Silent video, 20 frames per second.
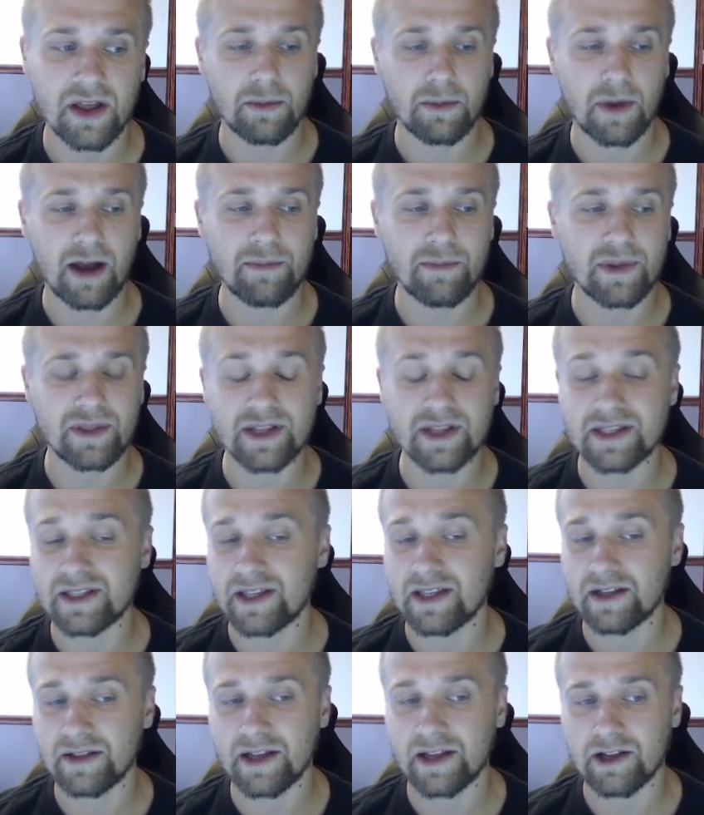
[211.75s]
I've been
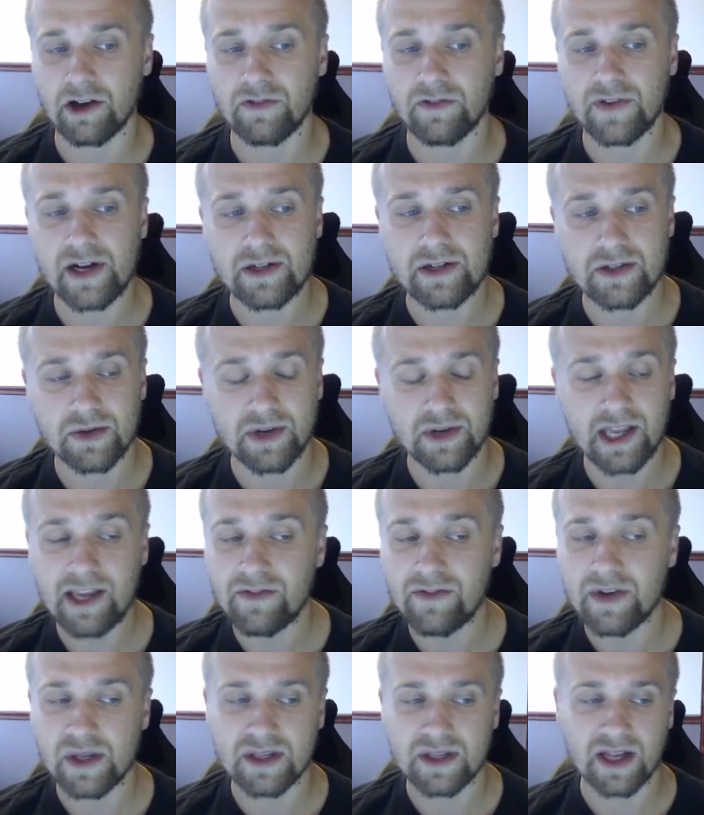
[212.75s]
listing like Alphonso
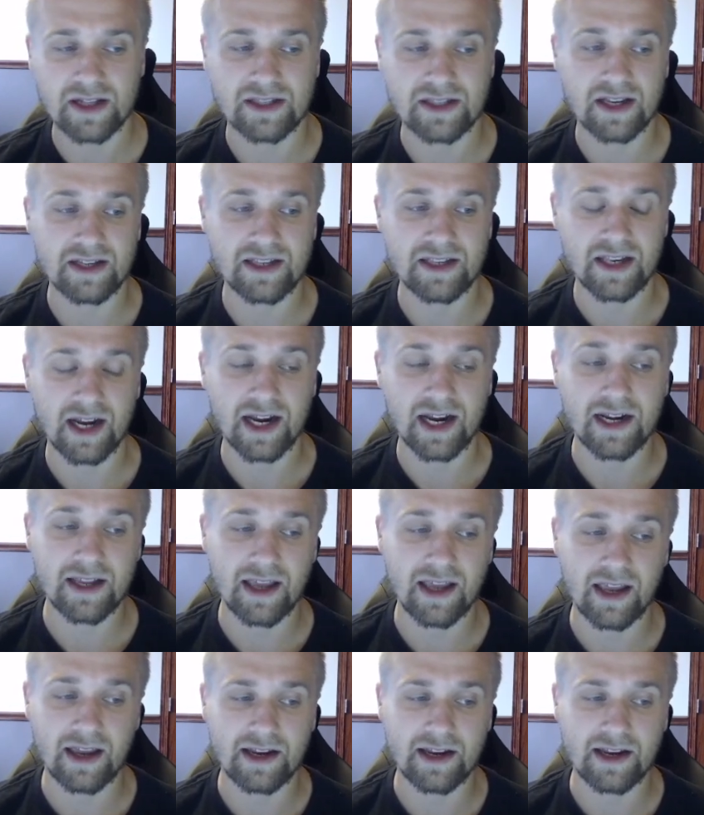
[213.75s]
Davies at 69k,